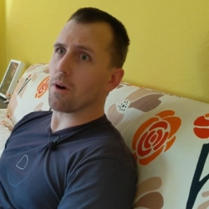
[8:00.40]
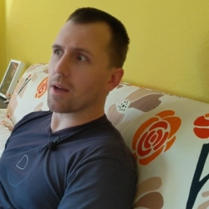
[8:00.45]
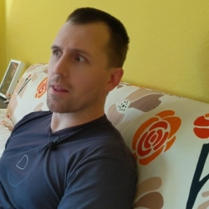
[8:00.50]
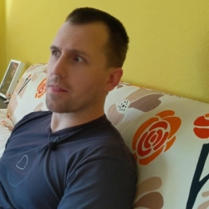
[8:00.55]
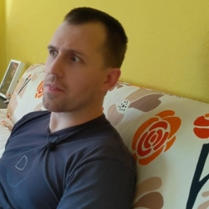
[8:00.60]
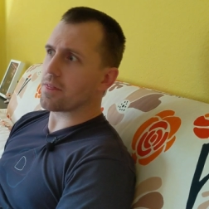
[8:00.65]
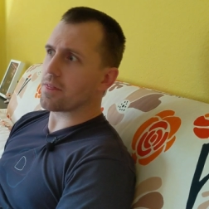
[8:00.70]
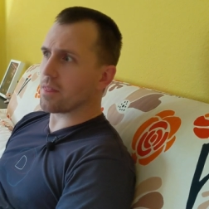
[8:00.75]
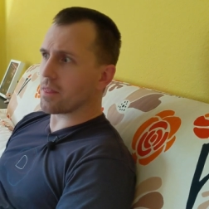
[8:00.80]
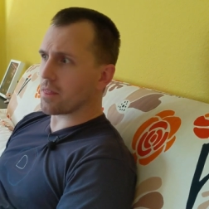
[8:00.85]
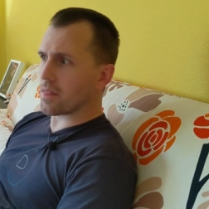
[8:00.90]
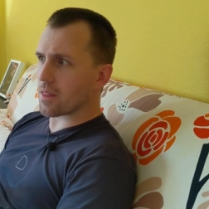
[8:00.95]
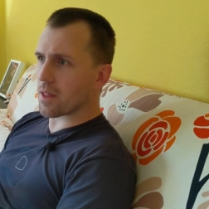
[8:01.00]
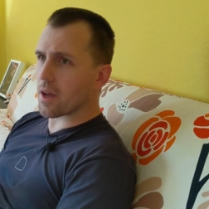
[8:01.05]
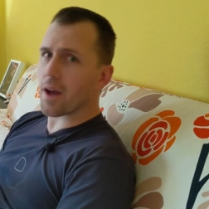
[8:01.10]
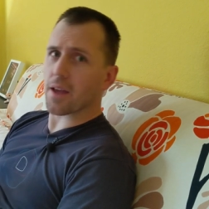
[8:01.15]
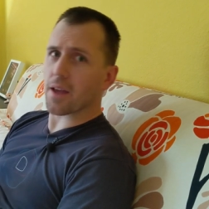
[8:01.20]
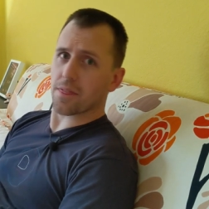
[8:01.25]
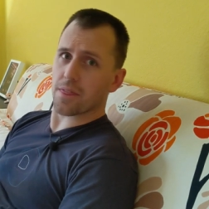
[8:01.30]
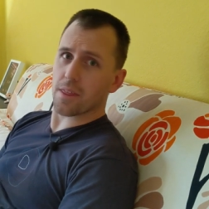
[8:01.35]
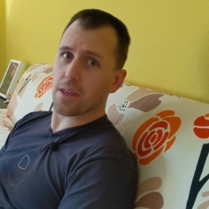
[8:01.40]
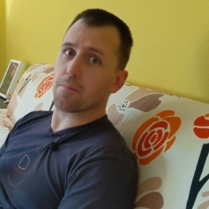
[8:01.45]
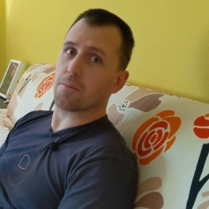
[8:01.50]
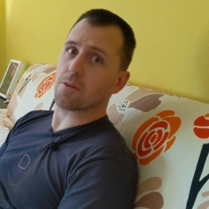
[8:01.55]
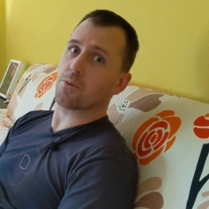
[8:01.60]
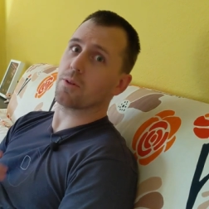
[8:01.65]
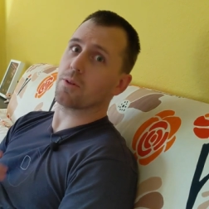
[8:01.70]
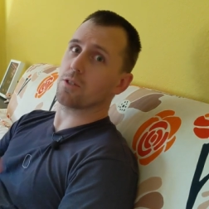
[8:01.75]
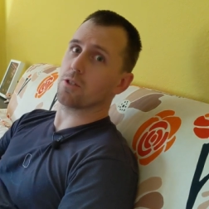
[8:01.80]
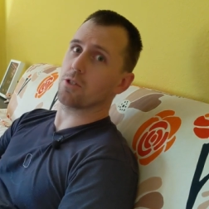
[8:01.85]
i I think
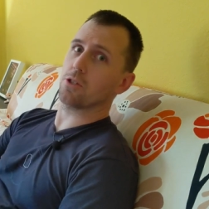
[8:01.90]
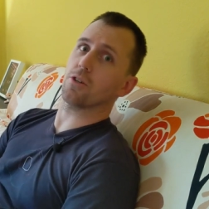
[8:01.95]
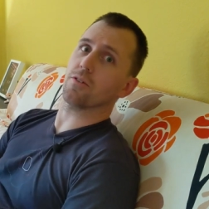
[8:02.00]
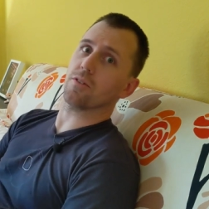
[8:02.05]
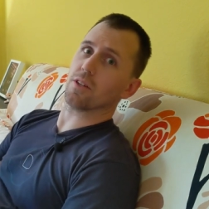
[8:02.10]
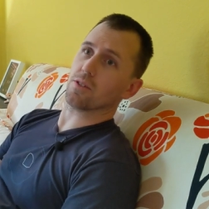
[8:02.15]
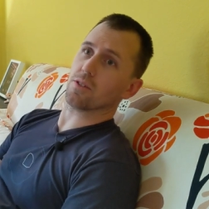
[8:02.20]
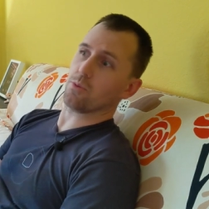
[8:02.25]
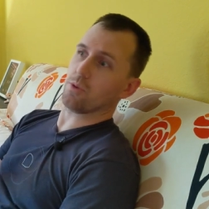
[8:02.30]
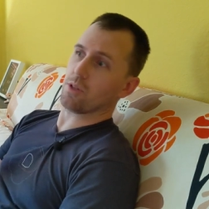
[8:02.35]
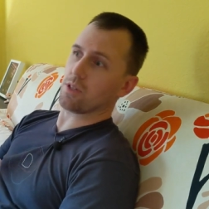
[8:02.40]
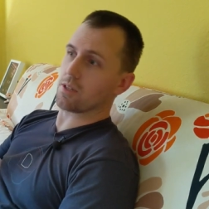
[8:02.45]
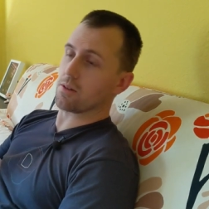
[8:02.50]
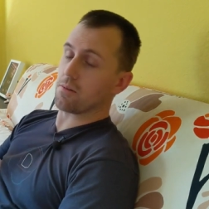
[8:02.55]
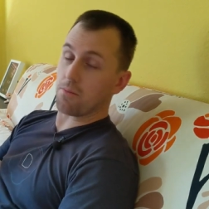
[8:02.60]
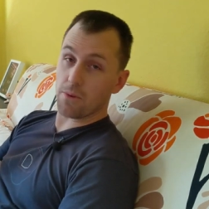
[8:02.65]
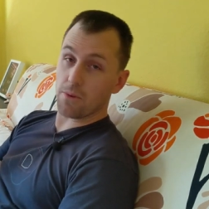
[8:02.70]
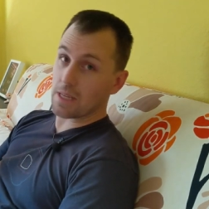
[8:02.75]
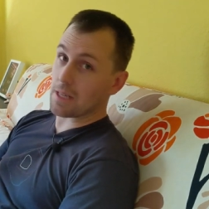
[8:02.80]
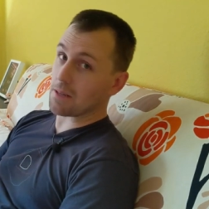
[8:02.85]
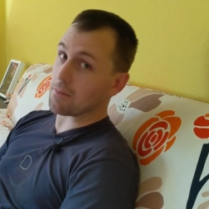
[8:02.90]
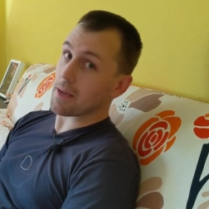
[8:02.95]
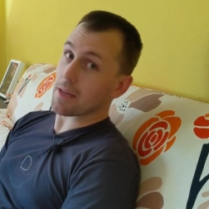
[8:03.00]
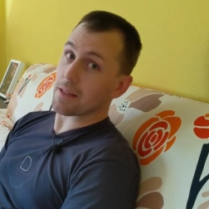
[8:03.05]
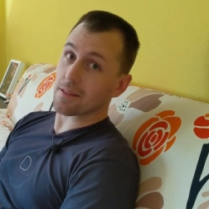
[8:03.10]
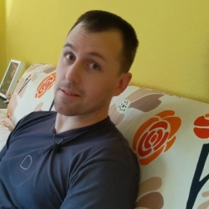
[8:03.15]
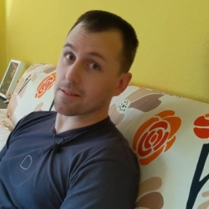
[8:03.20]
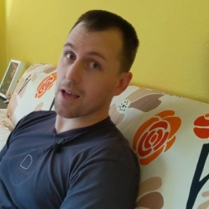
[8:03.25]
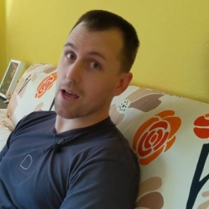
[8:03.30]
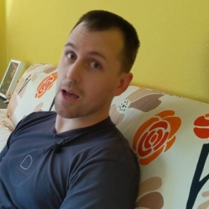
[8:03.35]
between the two of us, we can we can make
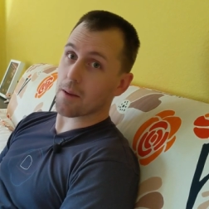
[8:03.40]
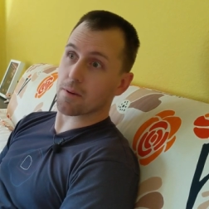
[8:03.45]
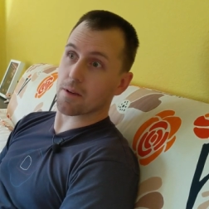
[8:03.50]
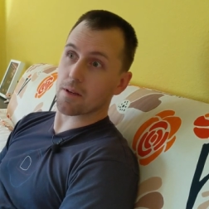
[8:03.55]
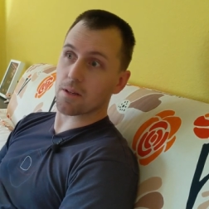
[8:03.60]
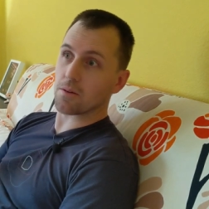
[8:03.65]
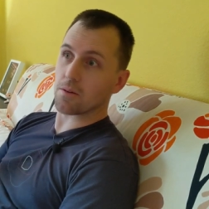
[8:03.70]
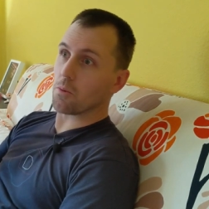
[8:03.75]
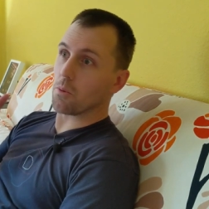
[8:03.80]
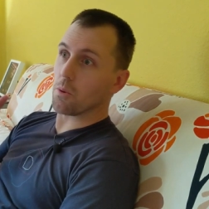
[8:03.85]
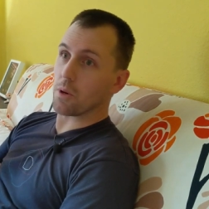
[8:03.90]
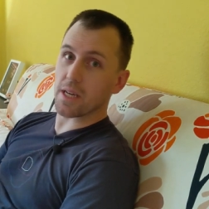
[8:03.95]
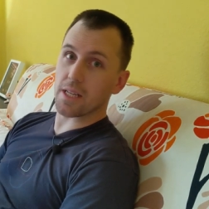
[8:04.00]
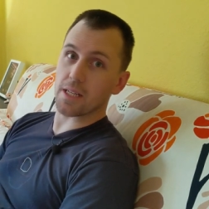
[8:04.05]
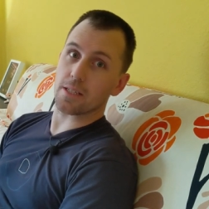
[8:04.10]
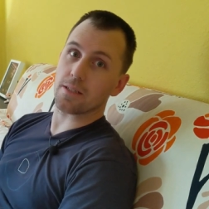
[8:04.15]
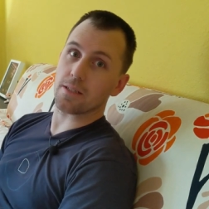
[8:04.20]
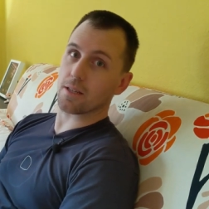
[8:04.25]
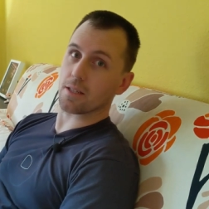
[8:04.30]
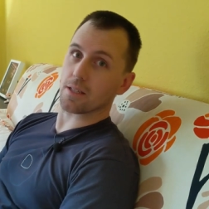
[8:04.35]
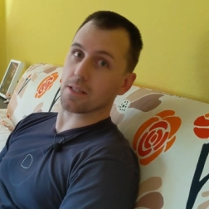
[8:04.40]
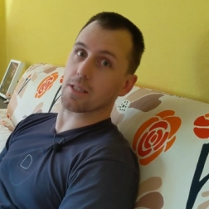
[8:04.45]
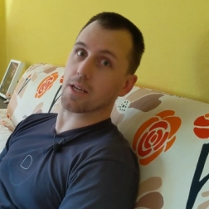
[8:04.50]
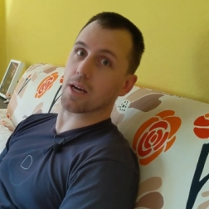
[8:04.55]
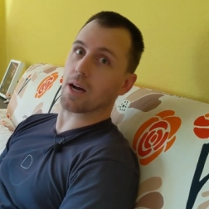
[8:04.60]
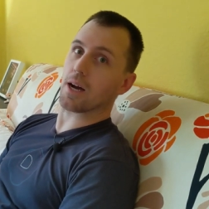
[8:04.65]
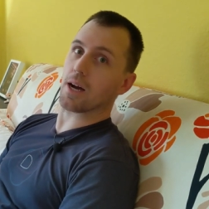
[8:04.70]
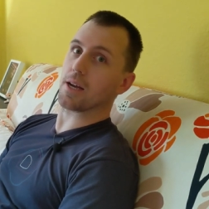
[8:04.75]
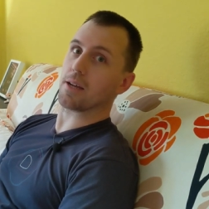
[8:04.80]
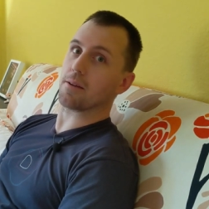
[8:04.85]
this happen. We'll get it done in
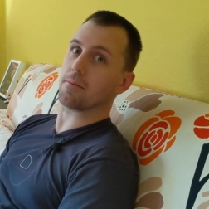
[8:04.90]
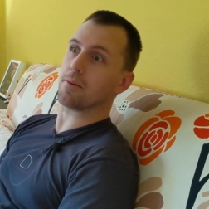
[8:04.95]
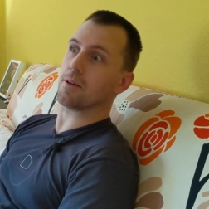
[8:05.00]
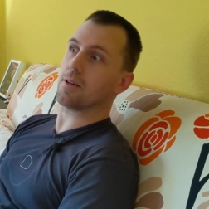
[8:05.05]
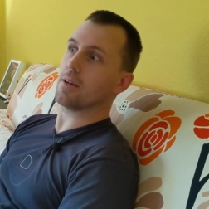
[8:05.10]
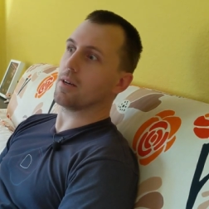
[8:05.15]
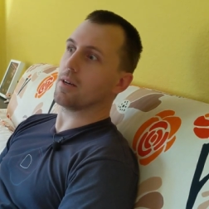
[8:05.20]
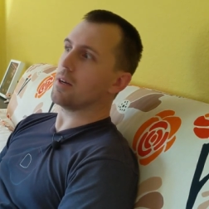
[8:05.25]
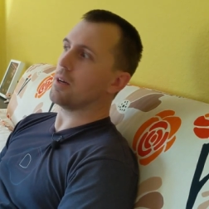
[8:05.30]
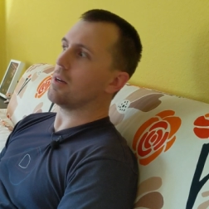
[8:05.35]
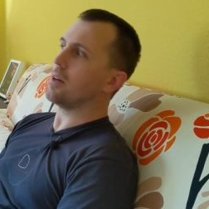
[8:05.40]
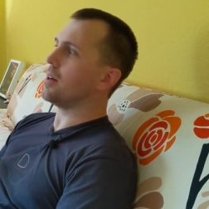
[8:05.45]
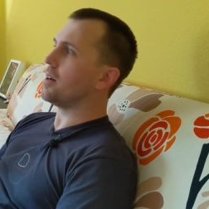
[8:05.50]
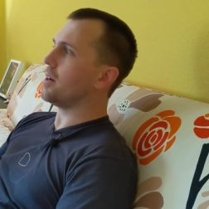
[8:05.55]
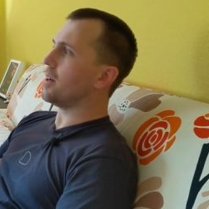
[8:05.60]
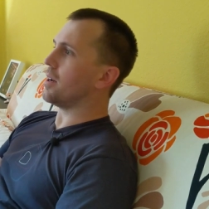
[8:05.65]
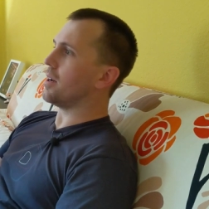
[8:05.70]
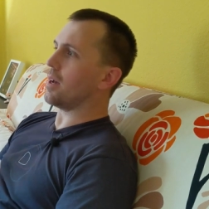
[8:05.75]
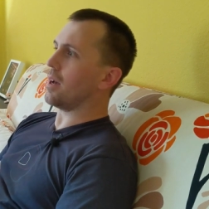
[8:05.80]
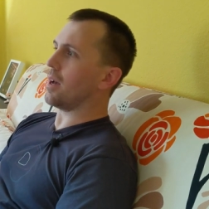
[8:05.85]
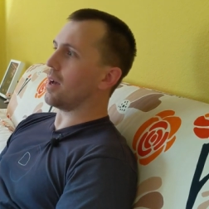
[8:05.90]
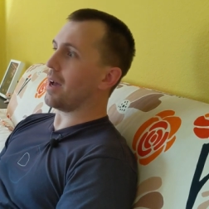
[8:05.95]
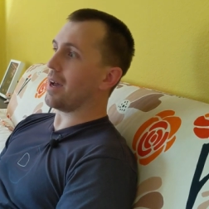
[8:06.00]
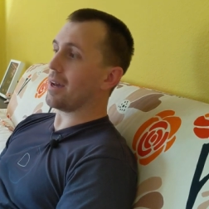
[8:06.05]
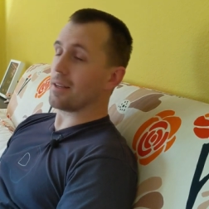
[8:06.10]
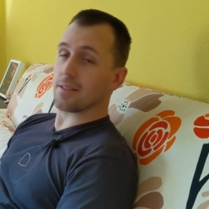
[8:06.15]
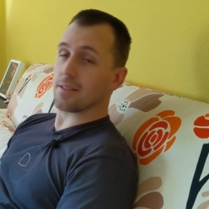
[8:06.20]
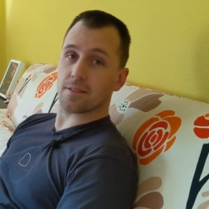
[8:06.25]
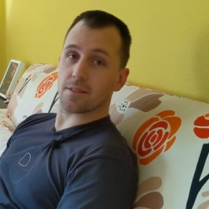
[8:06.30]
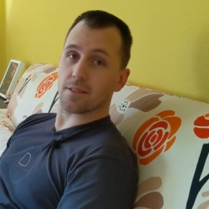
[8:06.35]
time
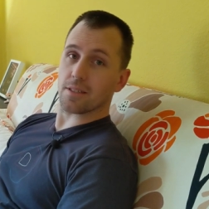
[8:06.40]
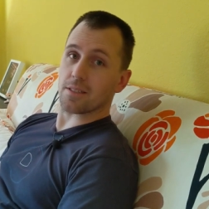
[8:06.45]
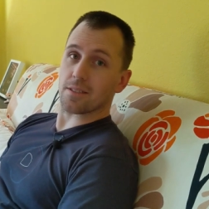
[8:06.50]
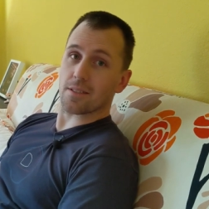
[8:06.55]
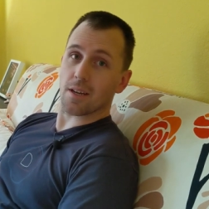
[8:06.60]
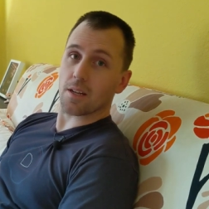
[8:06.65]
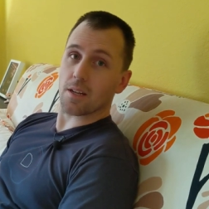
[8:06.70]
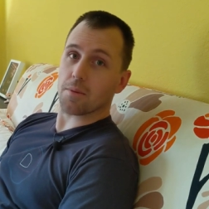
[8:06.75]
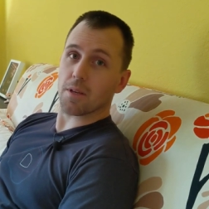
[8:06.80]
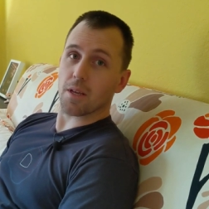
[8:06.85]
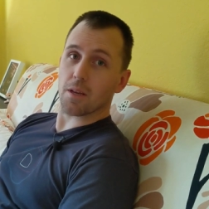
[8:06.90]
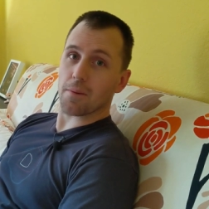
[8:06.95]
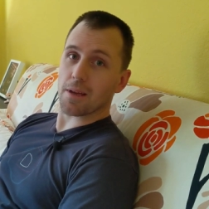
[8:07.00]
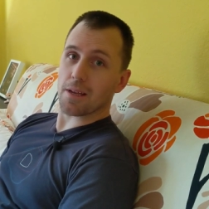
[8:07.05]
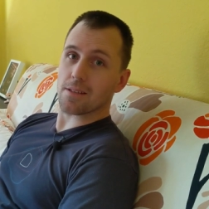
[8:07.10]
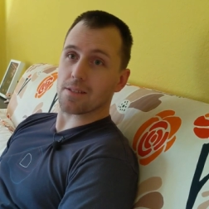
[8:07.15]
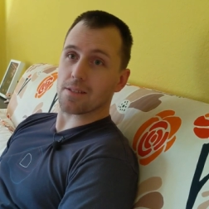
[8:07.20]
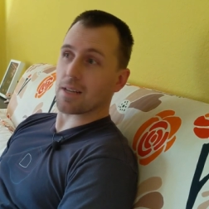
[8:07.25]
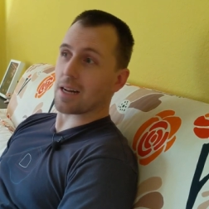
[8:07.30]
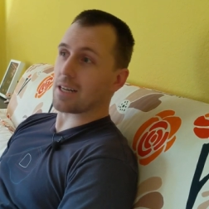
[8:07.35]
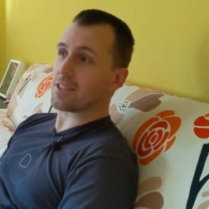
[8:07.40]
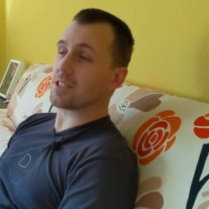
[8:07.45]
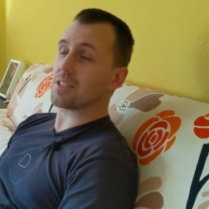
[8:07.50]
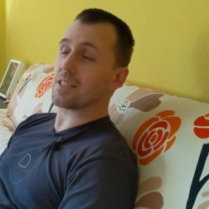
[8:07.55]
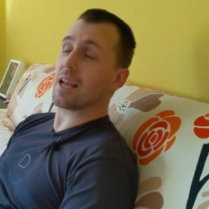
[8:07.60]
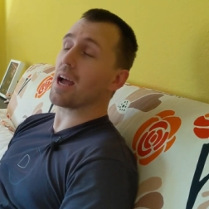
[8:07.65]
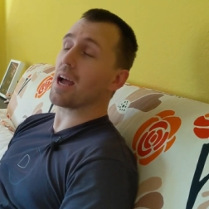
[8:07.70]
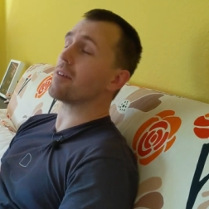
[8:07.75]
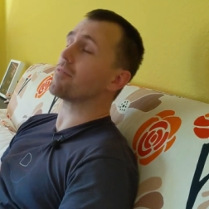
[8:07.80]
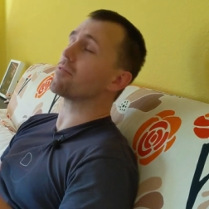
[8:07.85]
and it's it's going to be amazing. I just
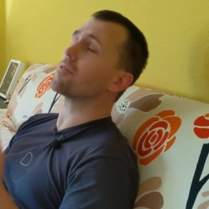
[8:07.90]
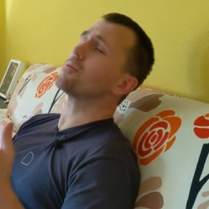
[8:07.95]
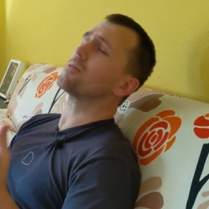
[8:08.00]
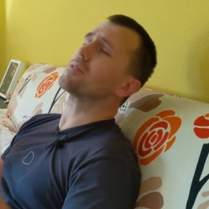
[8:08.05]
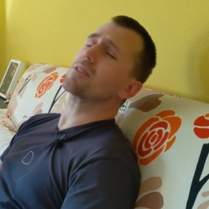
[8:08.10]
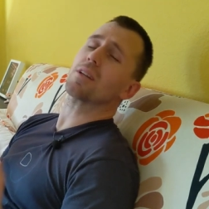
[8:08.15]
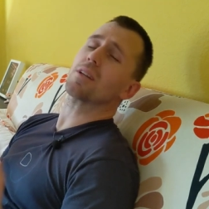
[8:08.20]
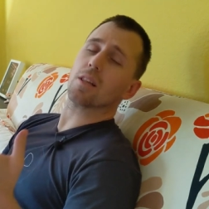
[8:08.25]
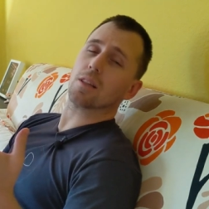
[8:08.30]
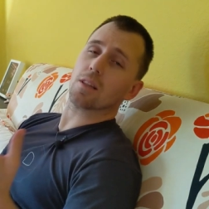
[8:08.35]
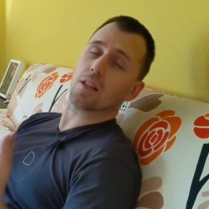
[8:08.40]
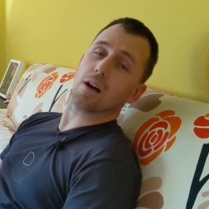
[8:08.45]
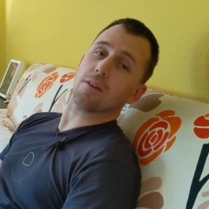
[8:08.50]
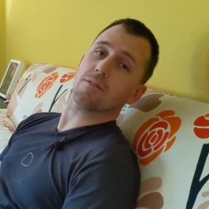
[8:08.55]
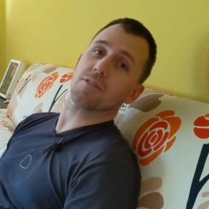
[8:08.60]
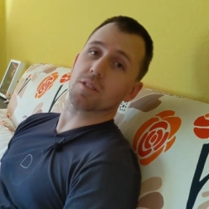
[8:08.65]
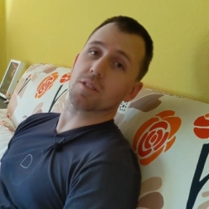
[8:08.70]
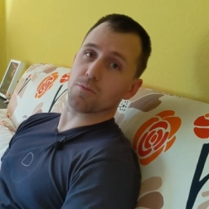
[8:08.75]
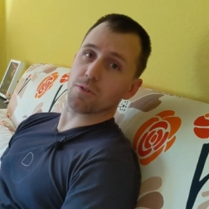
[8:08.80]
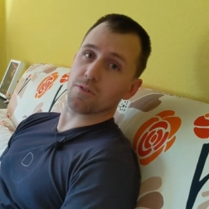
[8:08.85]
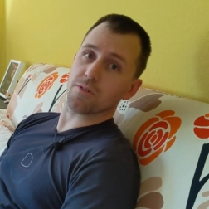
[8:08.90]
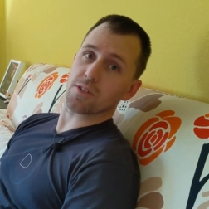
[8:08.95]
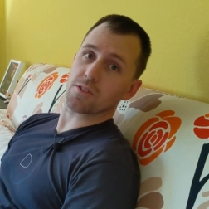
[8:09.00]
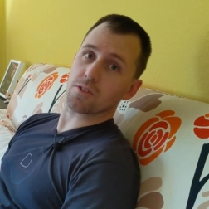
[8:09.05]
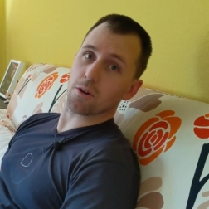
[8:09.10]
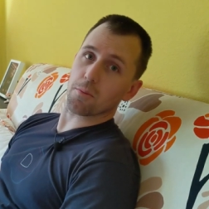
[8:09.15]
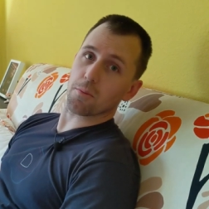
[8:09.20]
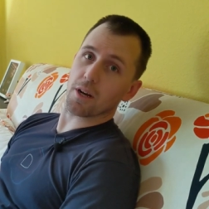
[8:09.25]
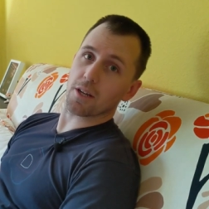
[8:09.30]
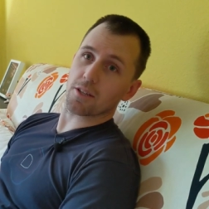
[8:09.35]
think everyone's going to love this movie
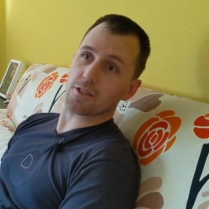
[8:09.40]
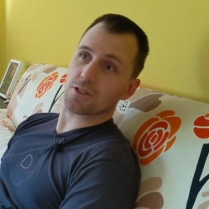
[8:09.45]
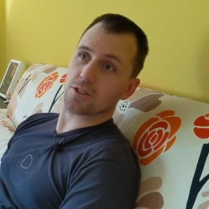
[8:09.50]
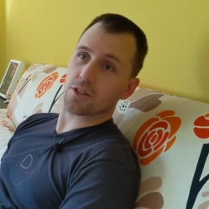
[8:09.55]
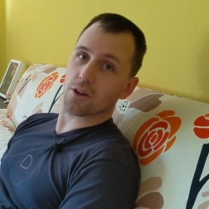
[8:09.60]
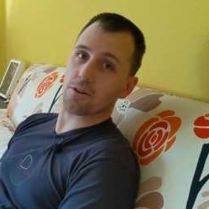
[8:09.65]
so much.